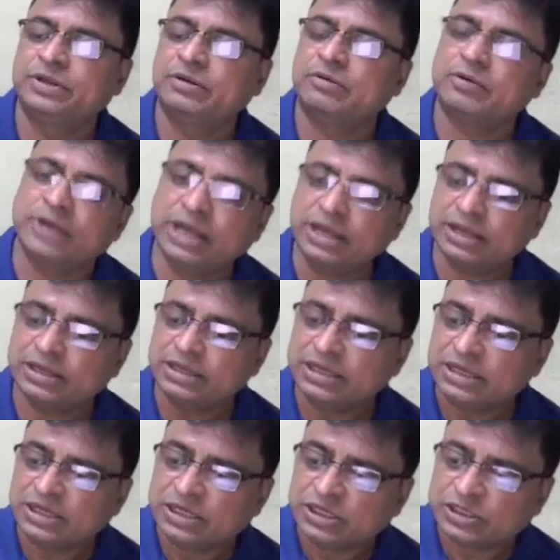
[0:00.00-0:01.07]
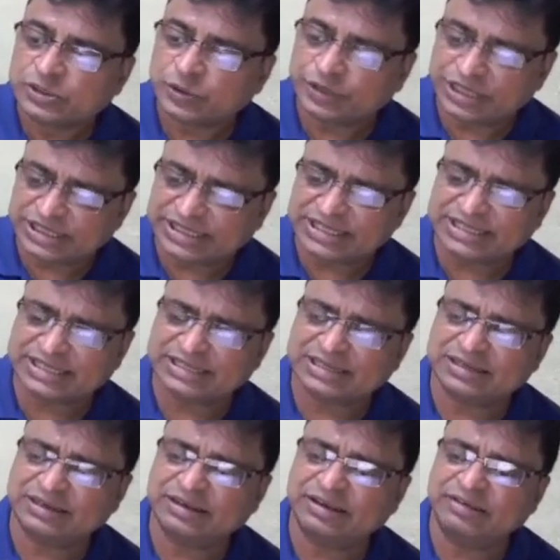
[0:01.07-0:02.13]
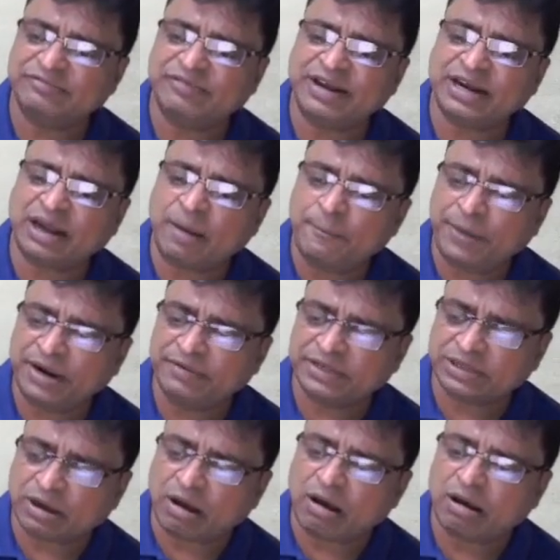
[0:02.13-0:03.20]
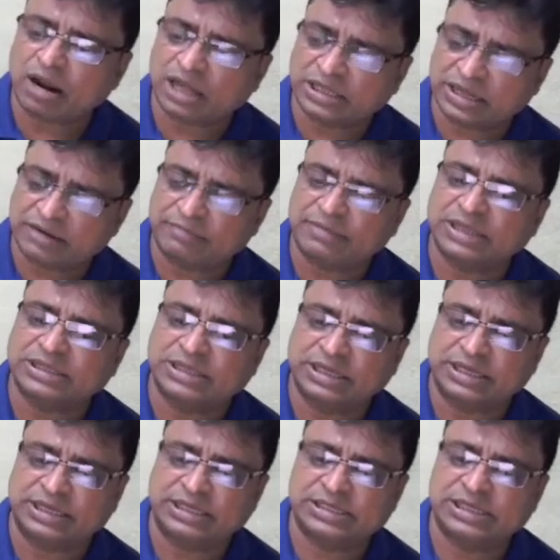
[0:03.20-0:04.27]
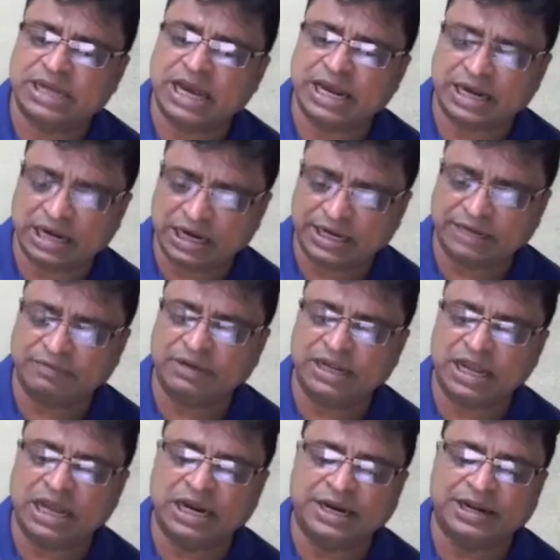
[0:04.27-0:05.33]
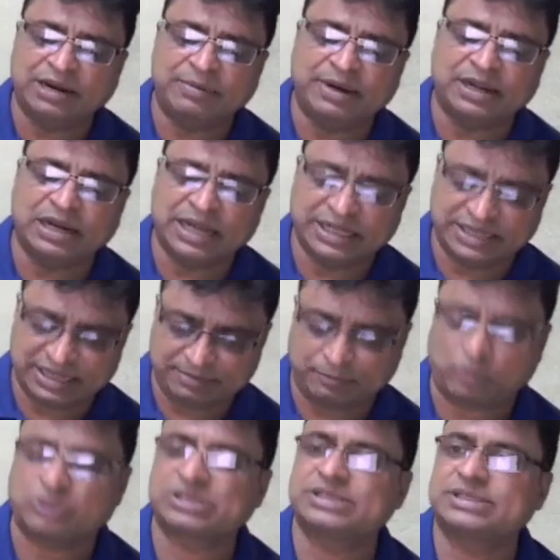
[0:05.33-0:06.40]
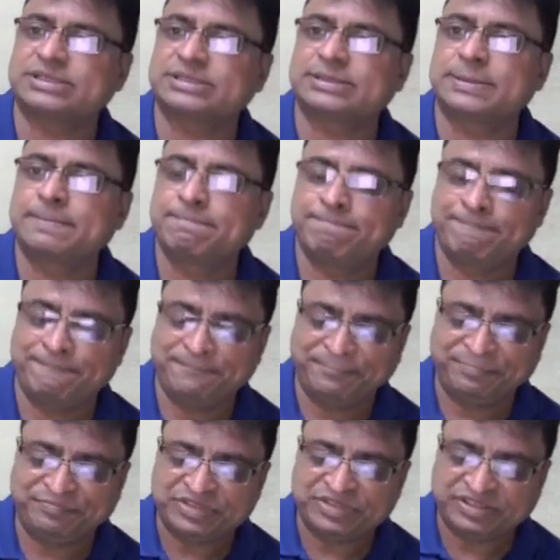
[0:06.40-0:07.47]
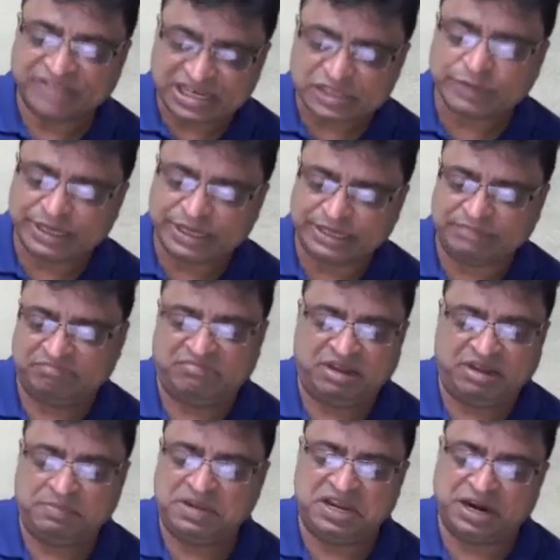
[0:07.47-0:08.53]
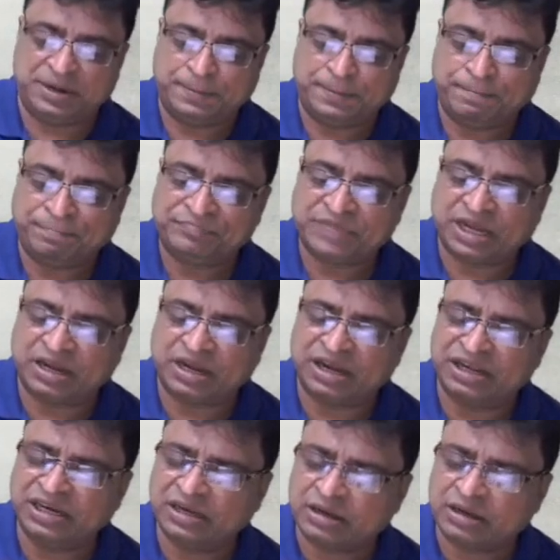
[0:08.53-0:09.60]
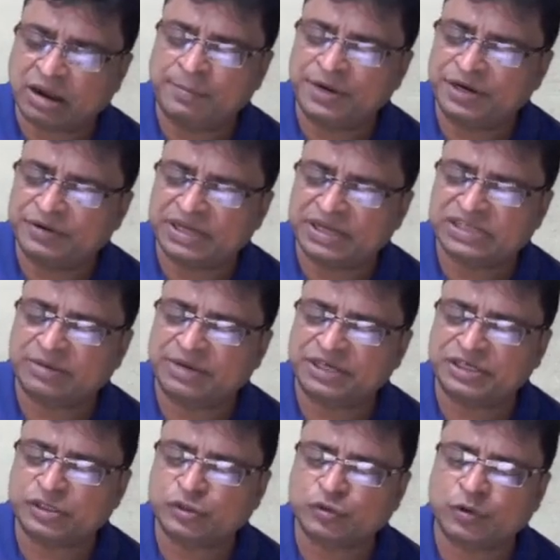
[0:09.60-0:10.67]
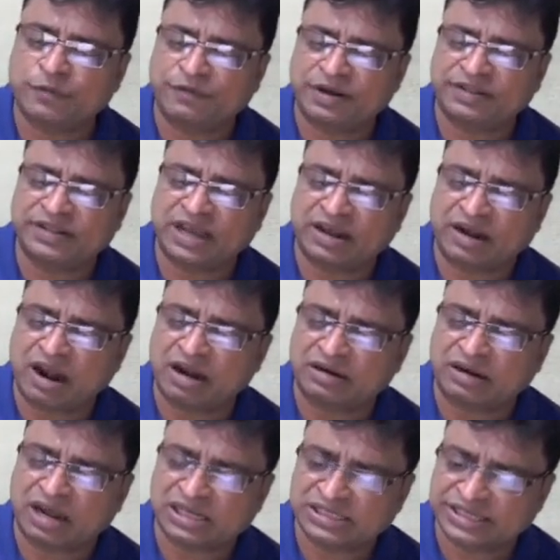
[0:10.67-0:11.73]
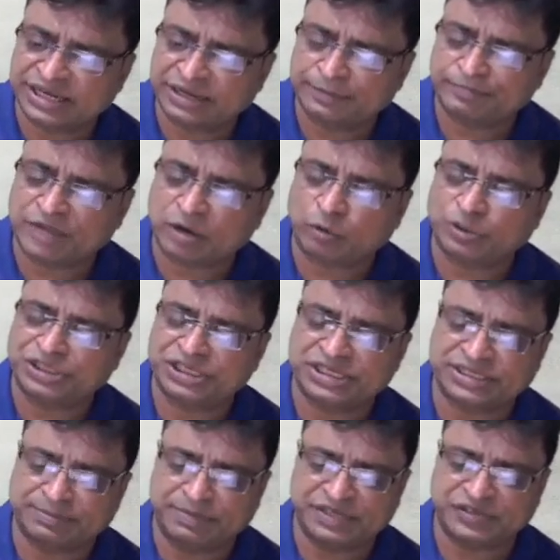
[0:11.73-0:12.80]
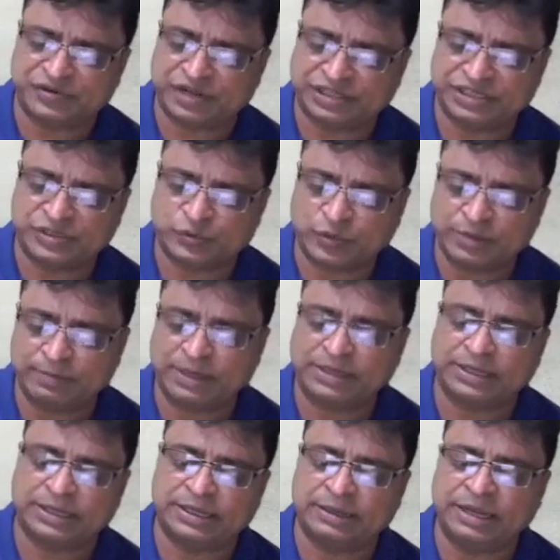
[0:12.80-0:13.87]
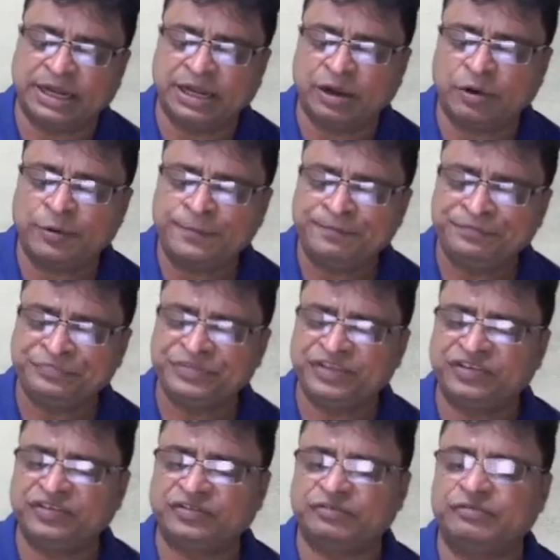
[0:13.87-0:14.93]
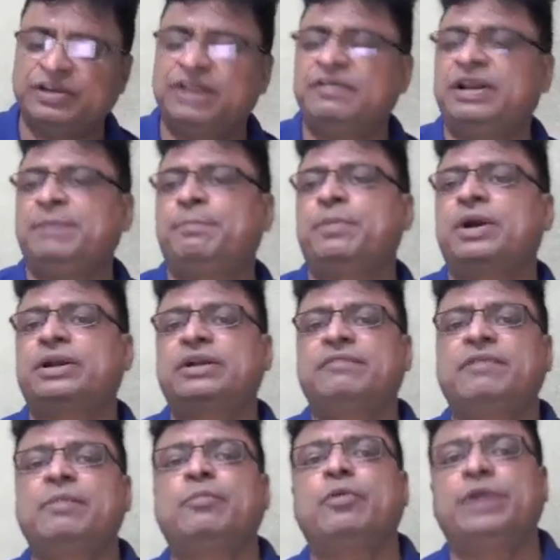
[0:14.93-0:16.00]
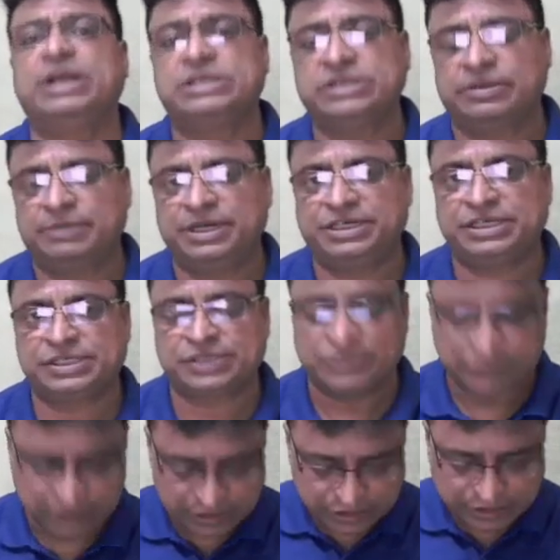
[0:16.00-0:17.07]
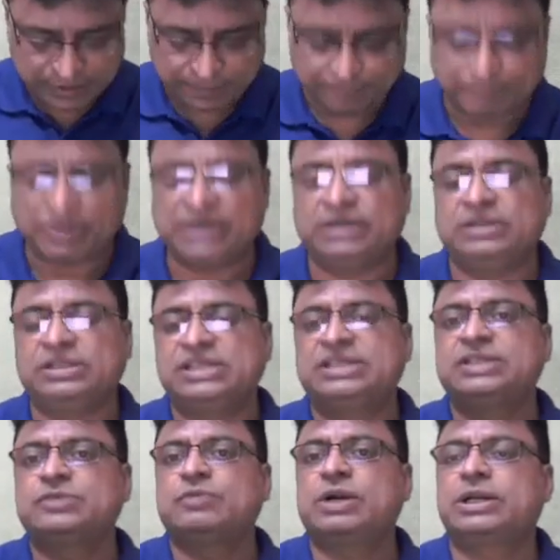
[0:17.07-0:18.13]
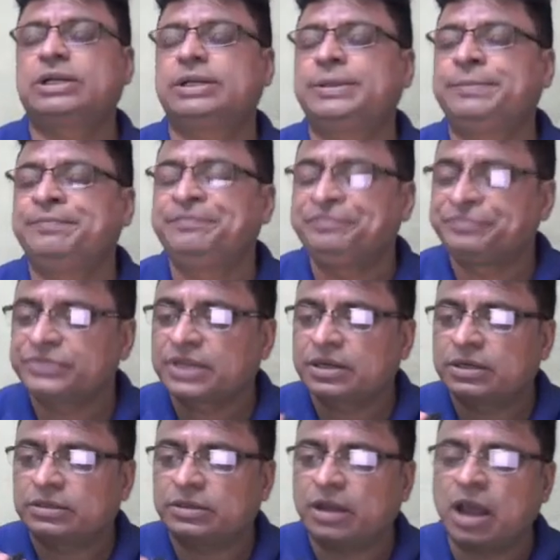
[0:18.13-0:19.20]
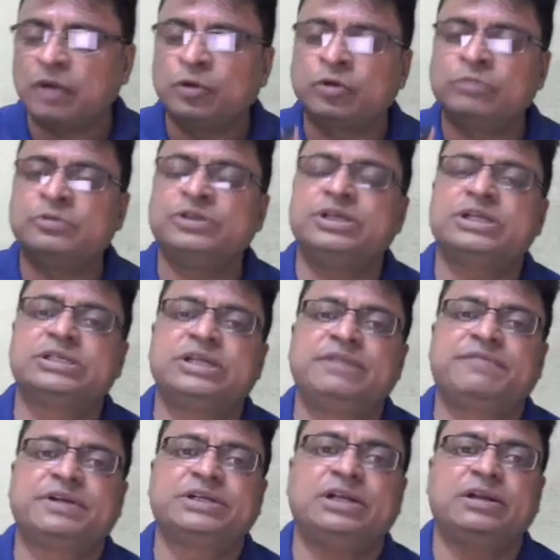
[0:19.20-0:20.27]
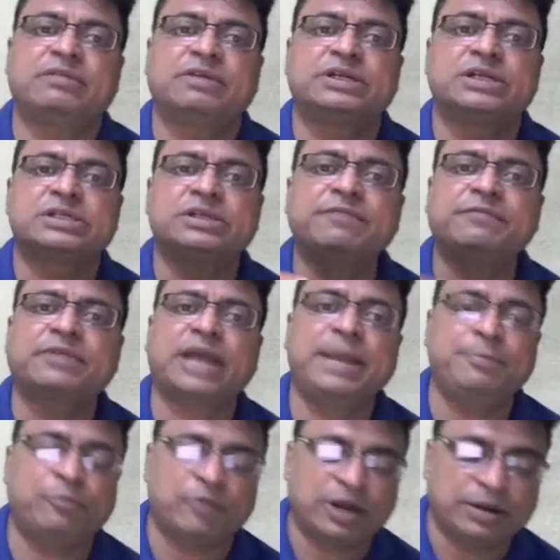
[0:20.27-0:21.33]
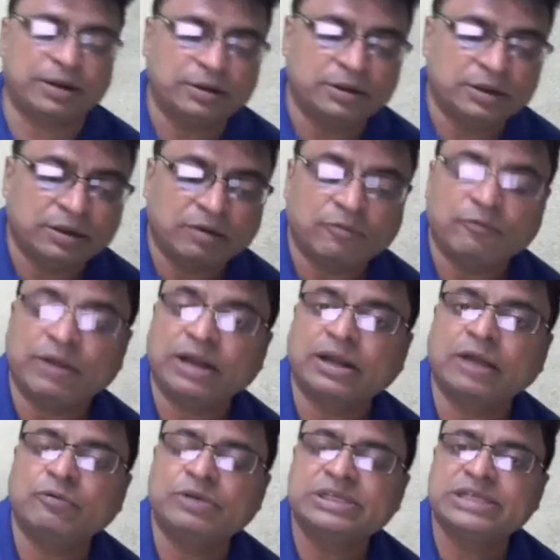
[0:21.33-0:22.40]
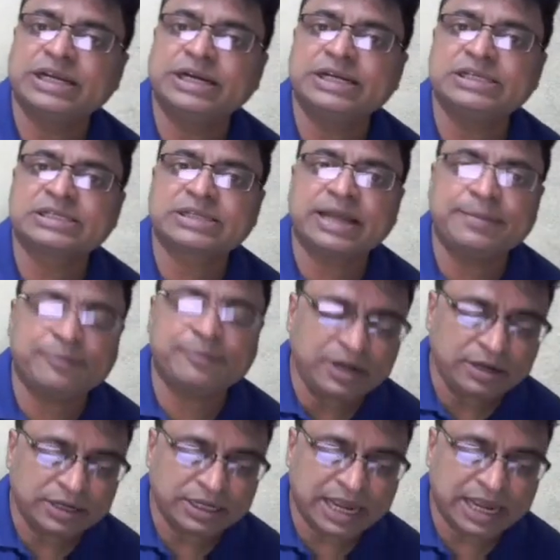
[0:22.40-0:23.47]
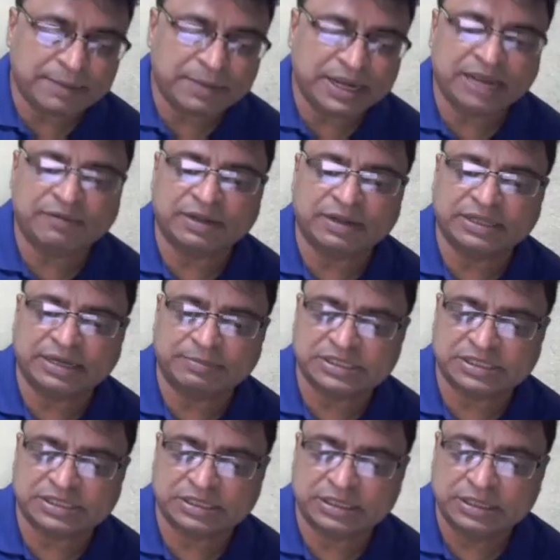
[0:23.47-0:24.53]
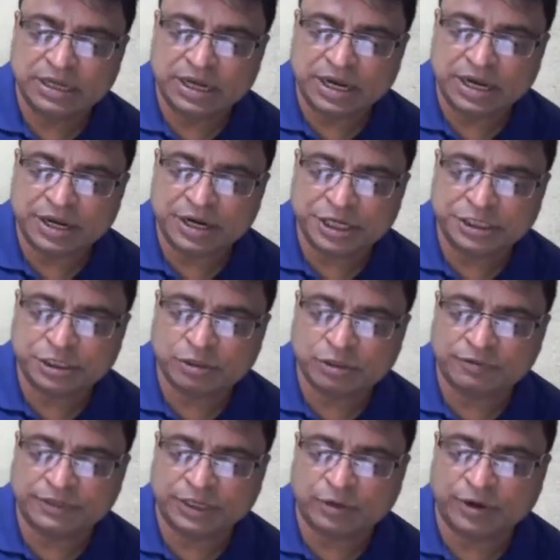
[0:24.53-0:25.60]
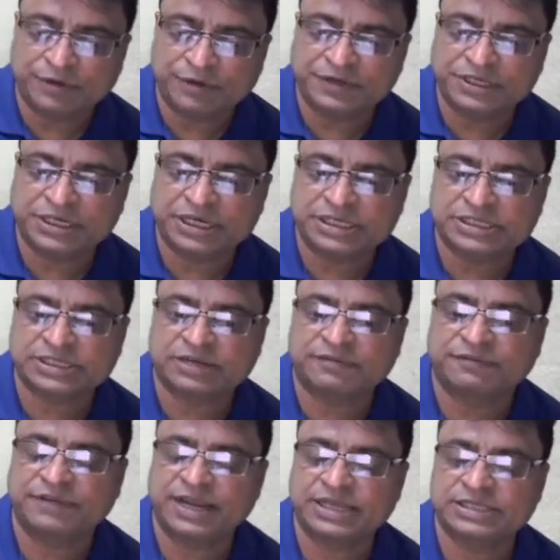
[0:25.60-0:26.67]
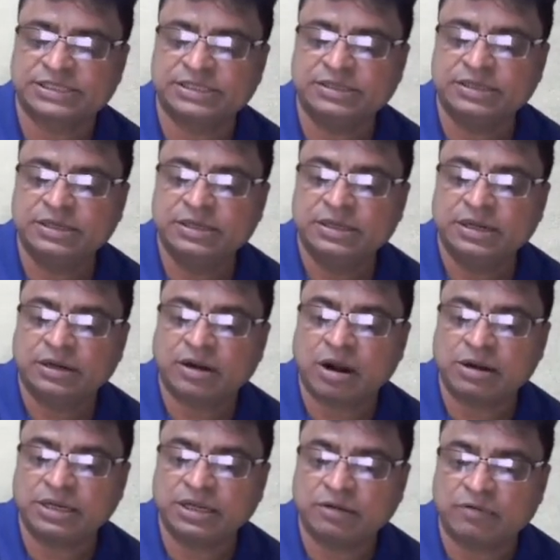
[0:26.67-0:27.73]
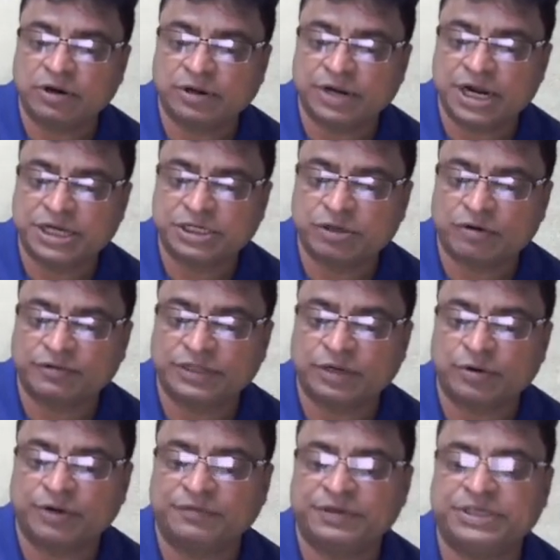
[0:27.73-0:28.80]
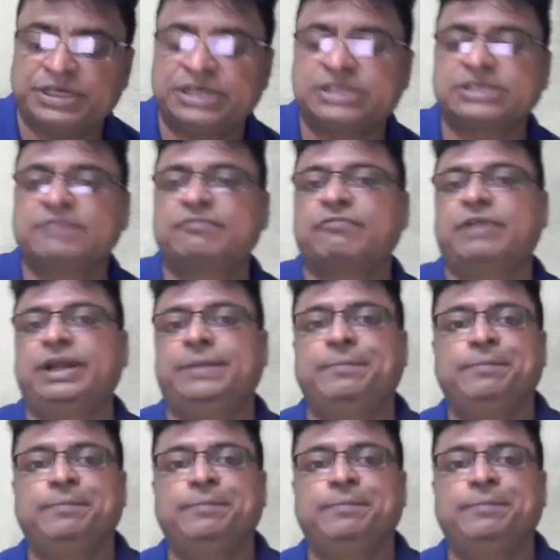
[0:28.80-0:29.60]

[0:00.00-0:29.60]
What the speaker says: Okay. So this is, when compared with all other methods, a relatively a little bit lengthy process. That's why maybe in the competitive examination, so far they are not asking the questions based on this one. But anyhow, this is very, very important for board examinations. But this is what non-homogeneous differential equations of type 1. When can we say it is type 1? A by A1. That means ratio of the coefficients of x not equal to ratio of the coefficients of y.